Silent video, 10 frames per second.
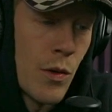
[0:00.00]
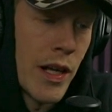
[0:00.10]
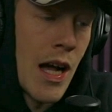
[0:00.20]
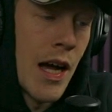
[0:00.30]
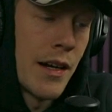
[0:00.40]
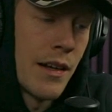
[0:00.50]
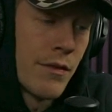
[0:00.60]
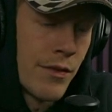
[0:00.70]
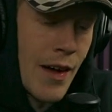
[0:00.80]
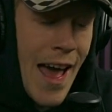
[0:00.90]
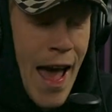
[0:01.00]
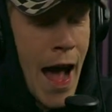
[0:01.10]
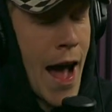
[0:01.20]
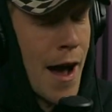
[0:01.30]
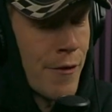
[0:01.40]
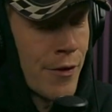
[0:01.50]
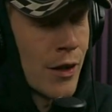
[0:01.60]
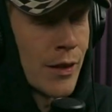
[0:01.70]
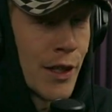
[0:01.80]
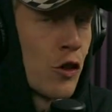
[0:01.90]
I kind of have
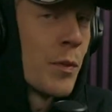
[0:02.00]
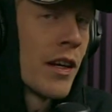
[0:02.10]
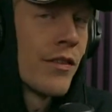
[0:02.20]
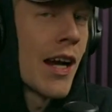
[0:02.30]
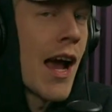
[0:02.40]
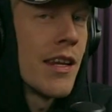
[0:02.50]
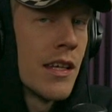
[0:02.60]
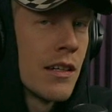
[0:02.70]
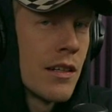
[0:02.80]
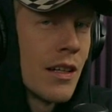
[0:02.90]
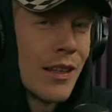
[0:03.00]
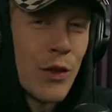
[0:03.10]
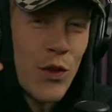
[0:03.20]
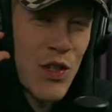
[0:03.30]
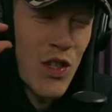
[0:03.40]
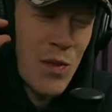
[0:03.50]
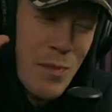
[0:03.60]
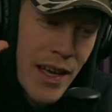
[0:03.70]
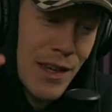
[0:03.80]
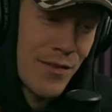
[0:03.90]
a little bit of an idea, a little
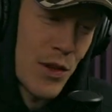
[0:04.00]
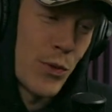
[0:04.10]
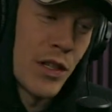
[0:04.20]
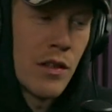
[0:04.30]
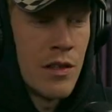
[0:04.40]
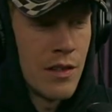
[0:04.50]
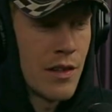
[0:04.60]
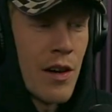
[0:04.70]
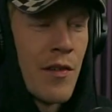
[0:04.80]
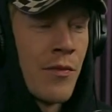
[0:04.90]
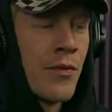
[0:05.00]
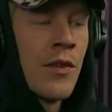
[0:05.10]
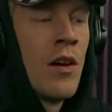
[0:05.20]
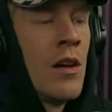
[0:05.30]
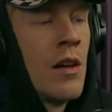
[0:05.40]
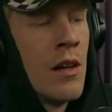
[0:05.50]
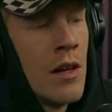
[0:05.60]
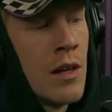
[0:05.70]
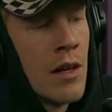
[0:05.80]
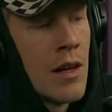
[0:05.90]
speck, if you will, of
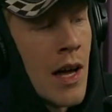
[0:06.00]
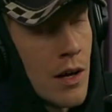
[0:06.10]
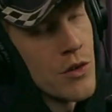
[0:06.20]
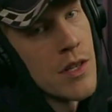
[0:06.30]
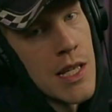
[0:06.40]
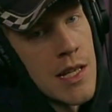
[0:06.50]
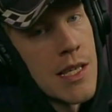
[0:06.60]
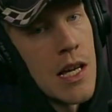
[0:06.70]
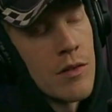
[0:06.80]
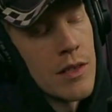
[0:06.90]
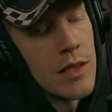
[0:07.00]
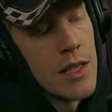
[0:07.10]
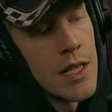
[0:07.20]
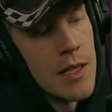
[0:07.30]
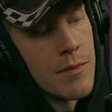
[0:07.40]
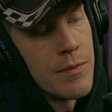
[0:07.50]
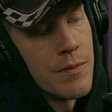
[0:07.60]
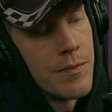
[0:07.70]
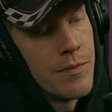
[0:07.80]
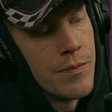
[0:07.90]
how she's going to sound.
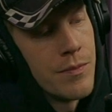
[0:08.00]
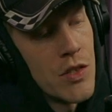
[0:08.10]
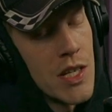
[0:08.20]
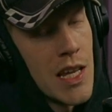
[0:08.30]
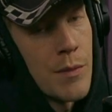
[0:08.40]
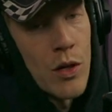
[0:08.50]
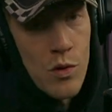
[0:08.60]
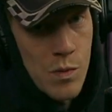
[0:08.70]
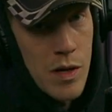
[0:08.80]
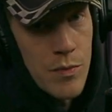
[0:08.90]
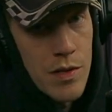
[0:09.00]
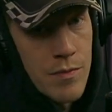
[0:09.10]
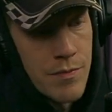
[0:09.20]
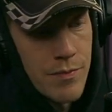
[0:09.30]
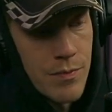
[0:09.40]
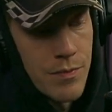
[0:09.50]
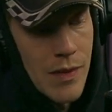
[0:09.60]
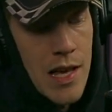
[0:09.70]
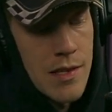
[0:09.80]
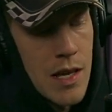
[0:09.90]
She gave me goosebumps
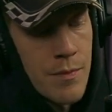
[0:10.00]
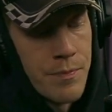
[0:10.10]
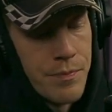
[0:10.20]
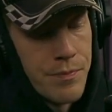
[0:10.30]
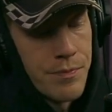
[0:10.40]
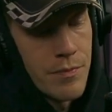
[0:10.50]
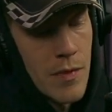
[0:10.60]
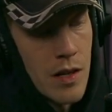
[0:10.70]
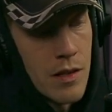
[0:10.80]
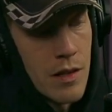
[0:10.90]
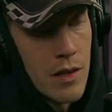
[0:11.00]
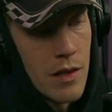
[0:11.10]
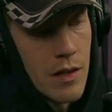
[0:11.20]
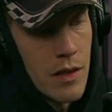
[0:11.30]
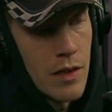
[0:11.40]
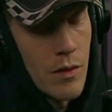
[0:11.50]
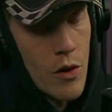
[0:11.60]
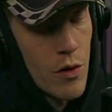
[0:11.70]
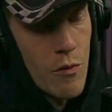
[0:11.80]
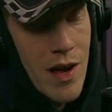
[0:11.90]
last time.
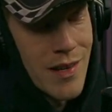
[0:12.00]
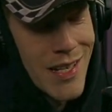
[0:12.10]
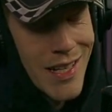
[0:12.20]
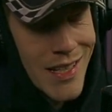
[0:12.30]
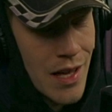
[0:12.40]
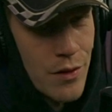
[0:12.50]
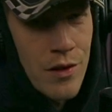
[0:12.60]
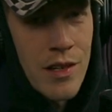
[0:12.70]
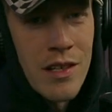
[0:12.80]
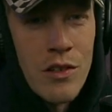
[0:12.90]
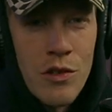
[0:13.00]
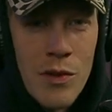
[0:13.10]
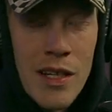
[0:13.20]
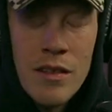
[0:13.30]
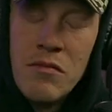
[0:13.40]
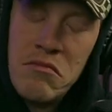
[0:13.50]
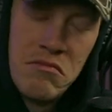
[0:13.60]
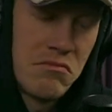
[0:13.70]
Her and Ren together in a duet.